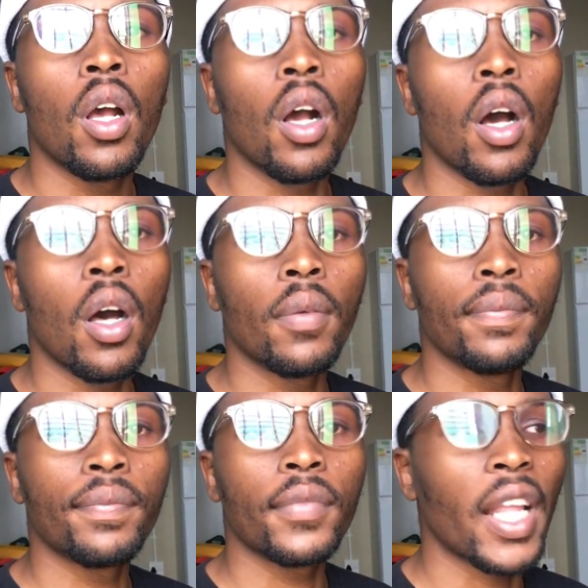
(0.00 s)

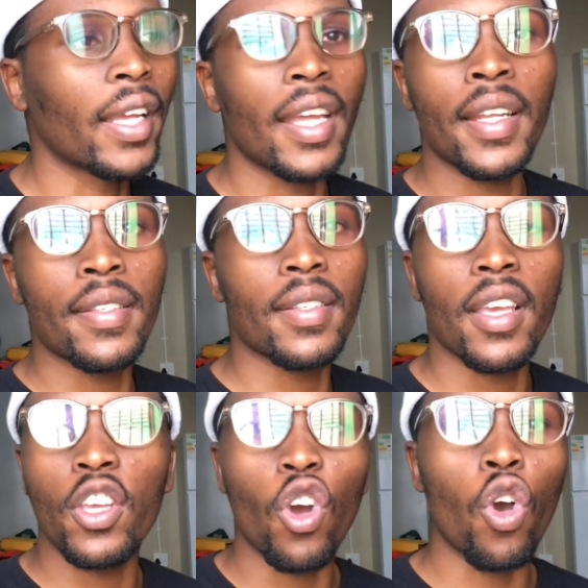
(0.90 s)
um, like
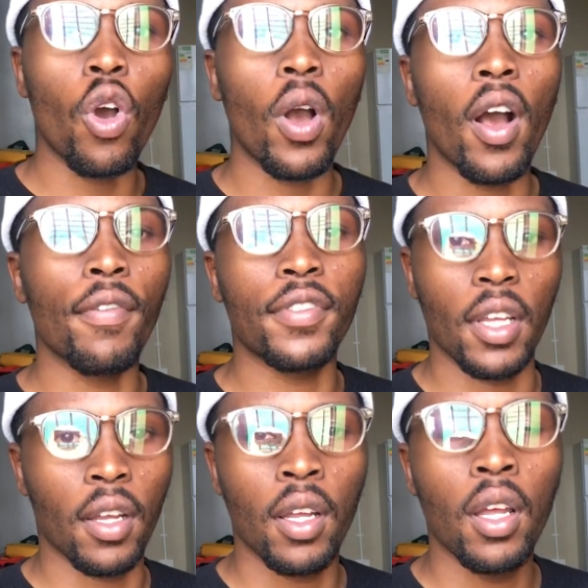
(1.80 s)
NSA or AFDA,